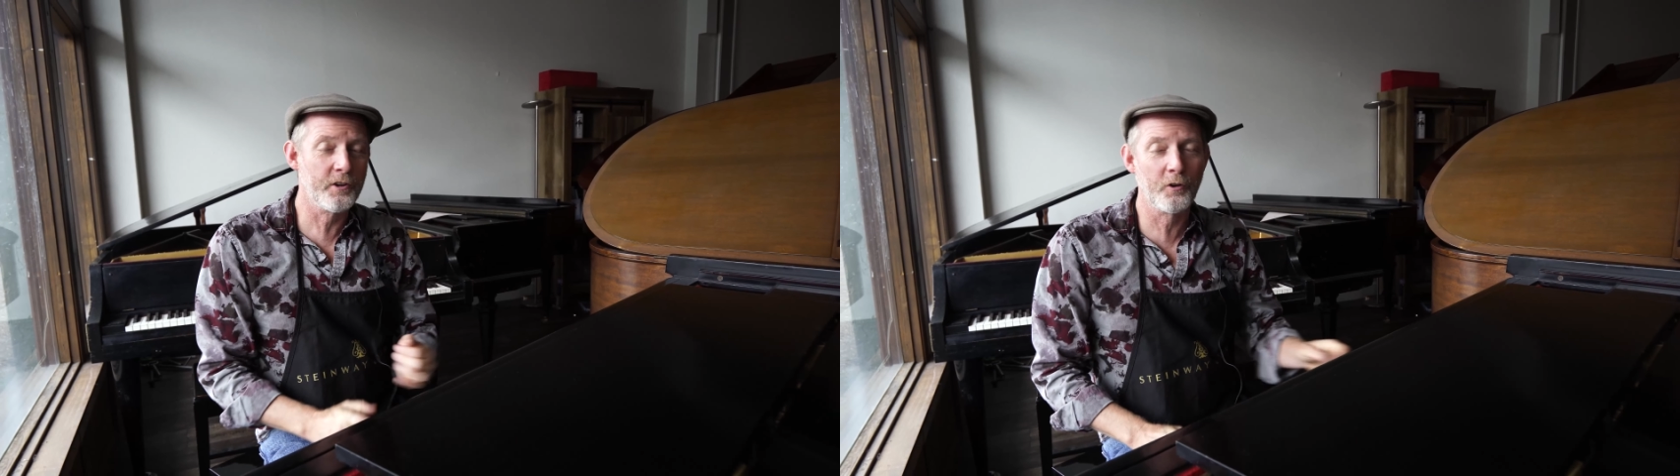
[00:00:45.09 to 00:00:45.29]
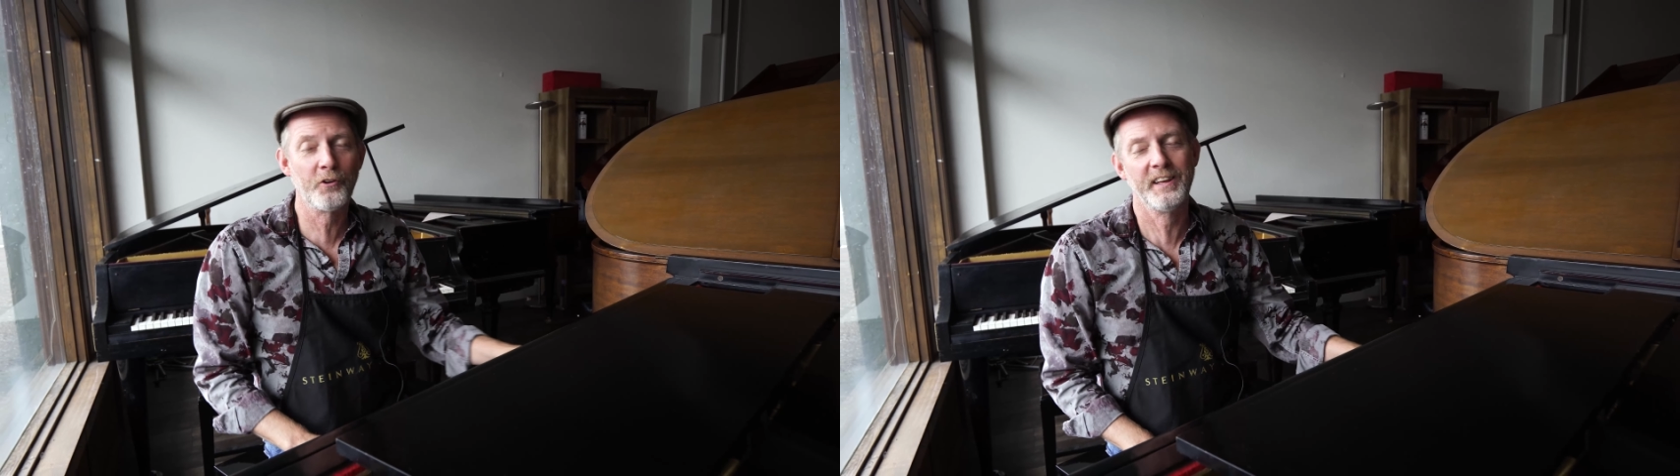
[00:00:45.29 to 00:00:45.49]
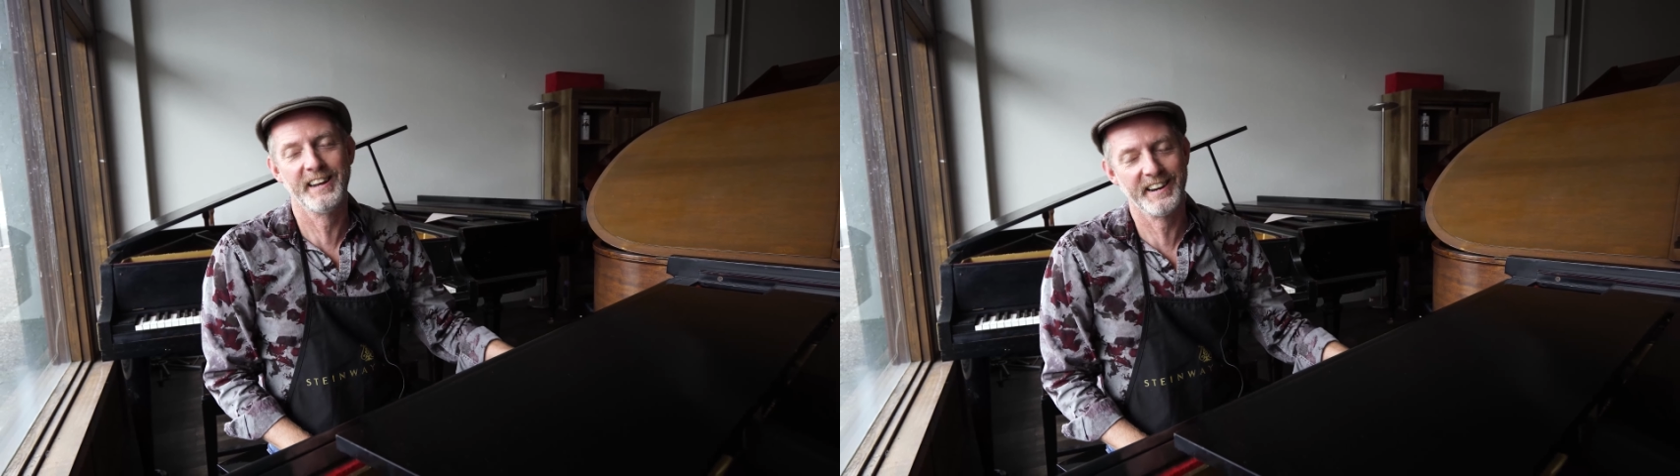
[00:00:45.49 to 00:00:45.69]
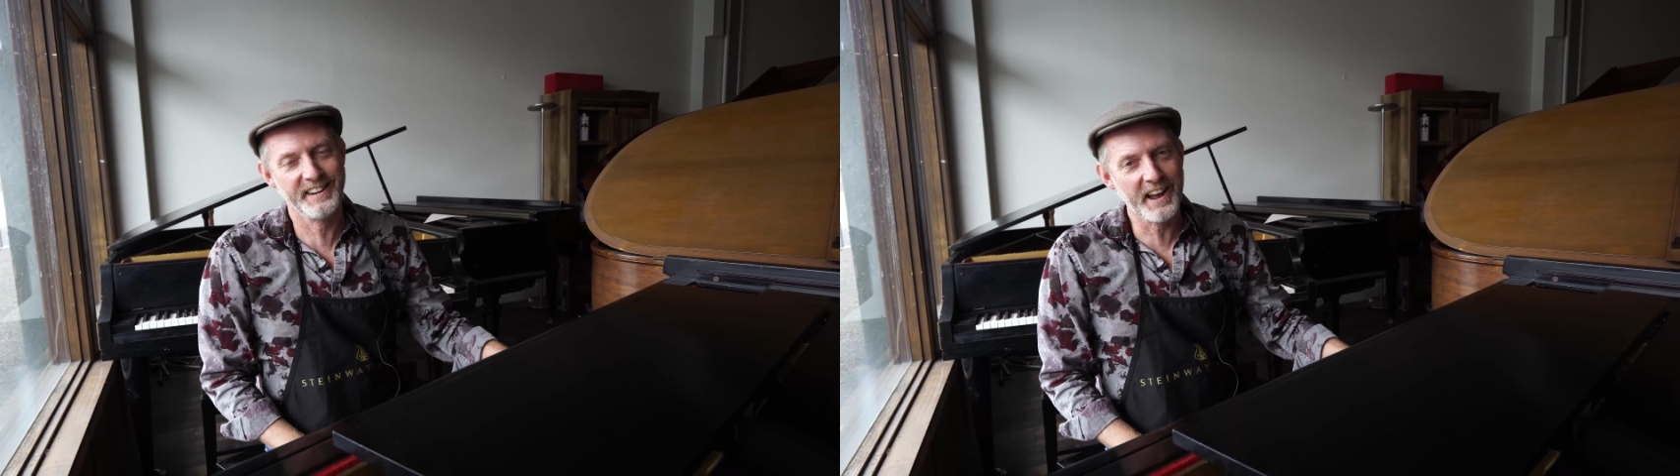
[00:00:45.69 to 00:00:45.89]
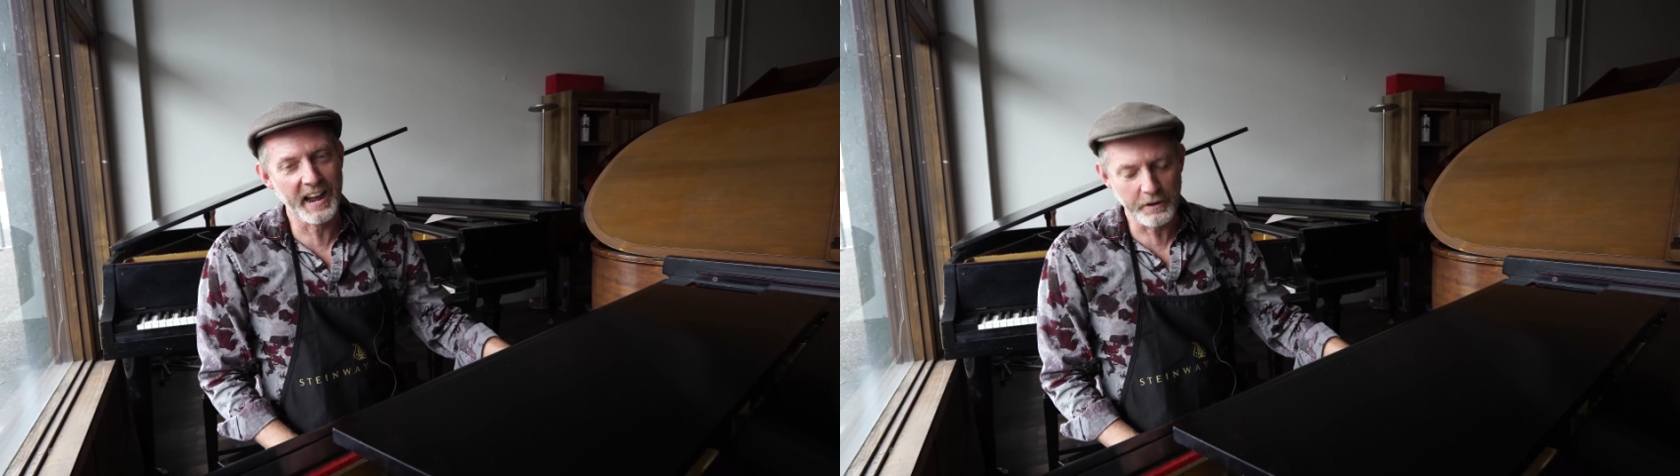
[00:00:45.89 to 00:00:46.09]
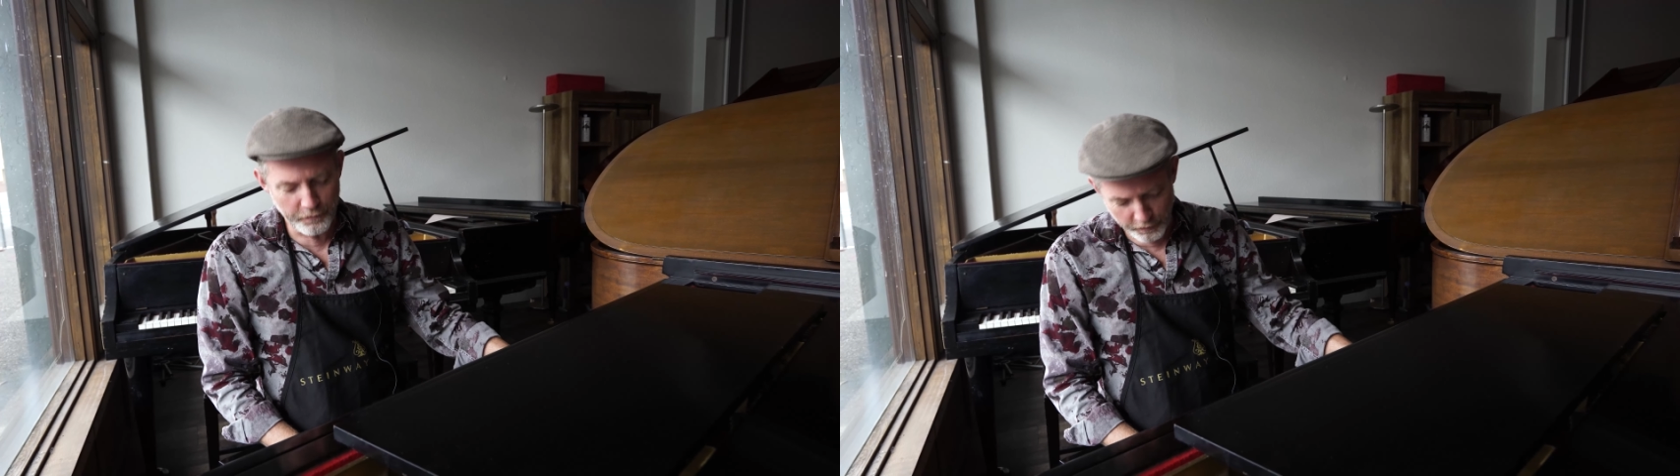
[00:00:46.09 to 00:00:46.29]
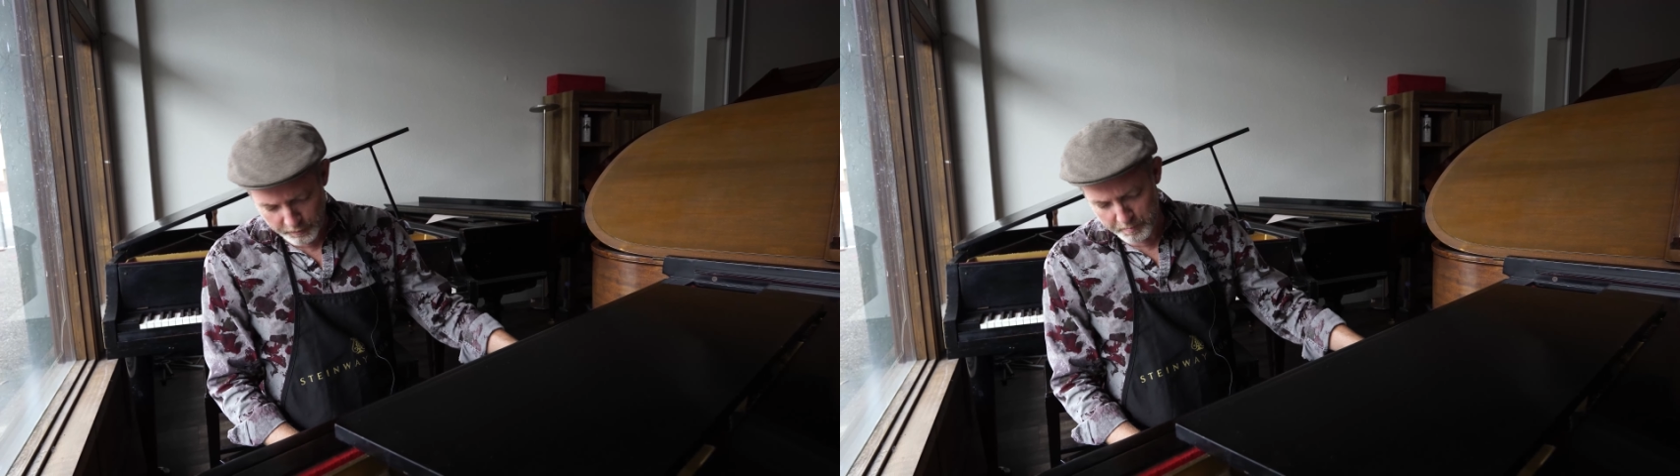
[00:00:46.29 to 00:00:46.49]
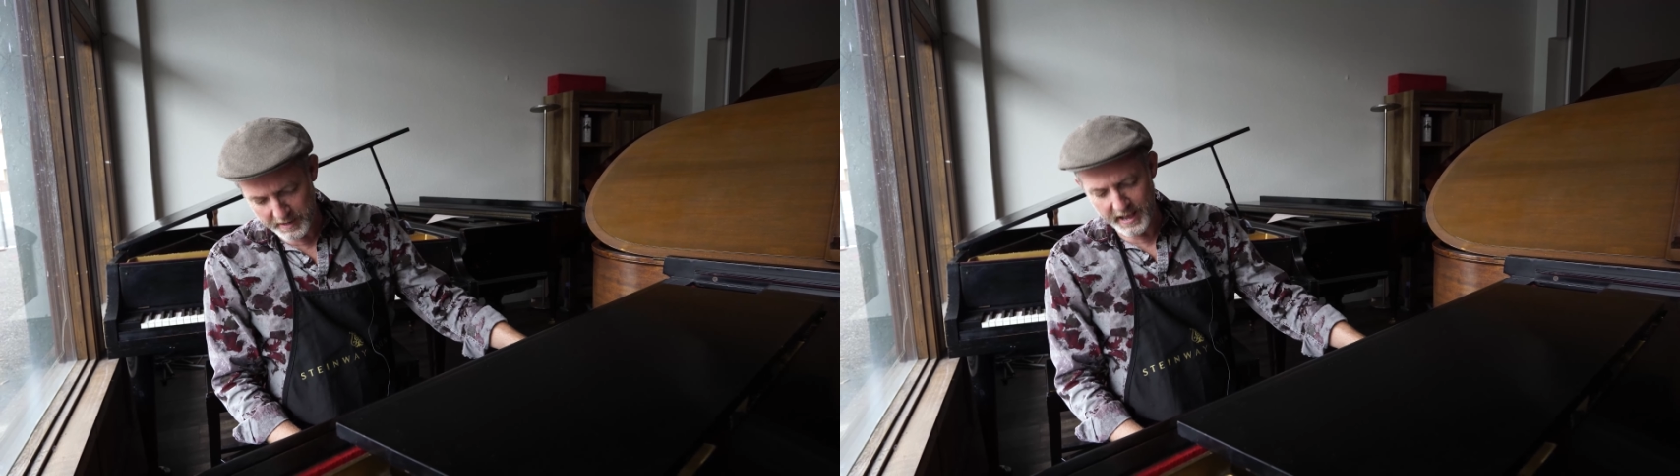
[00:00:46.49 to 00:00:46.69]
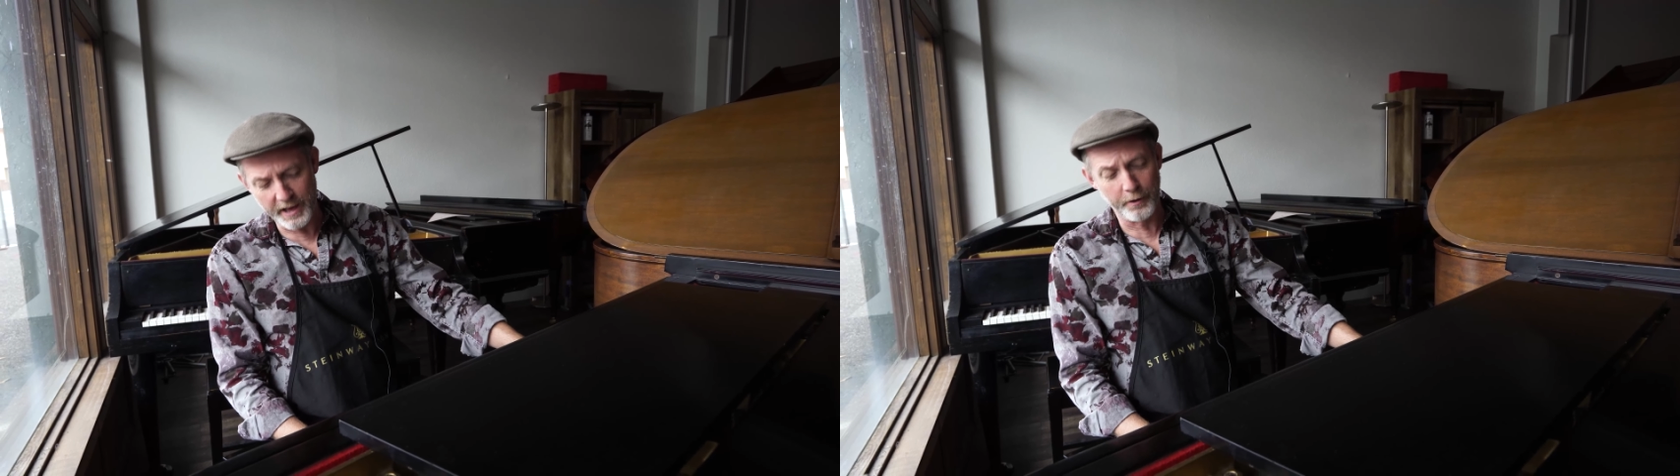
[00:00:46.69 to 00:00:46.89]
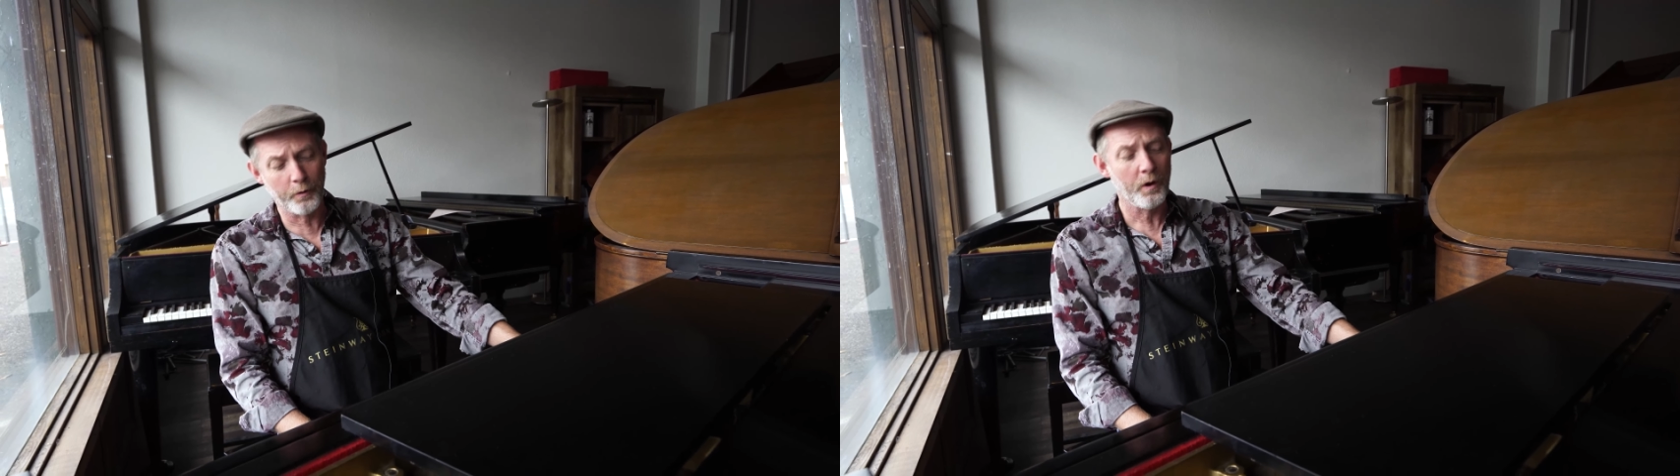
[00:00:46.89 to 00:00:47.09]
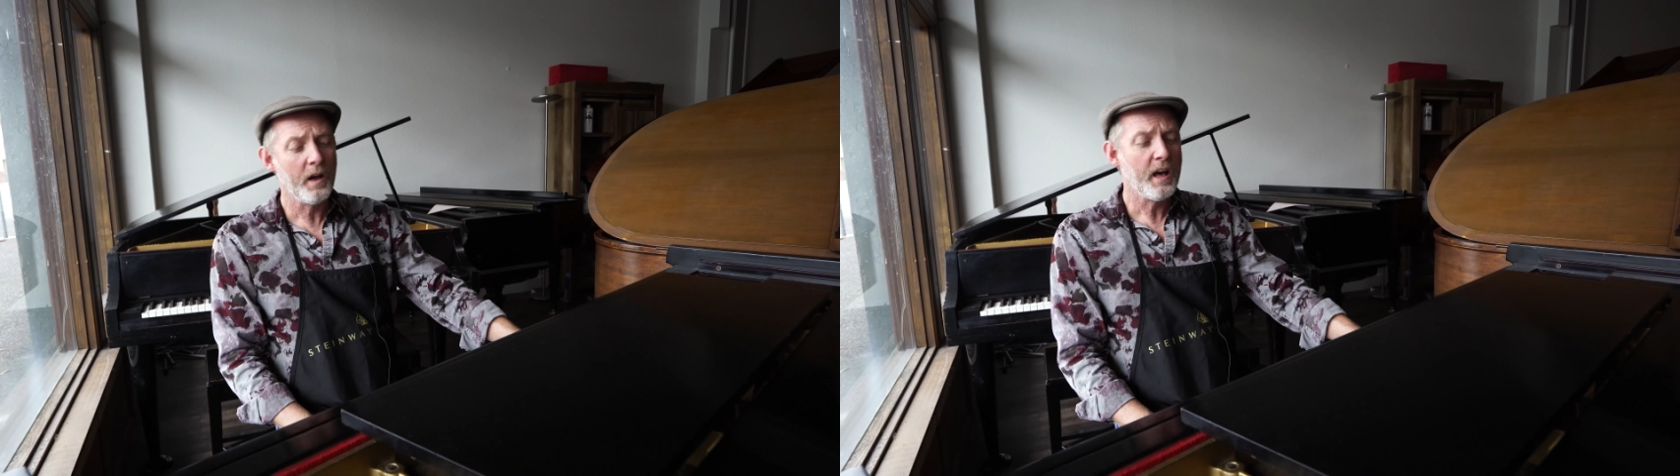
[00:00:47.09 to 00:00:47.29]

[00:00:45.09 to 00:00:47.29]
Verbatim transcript: you're looking at a nine foot piano.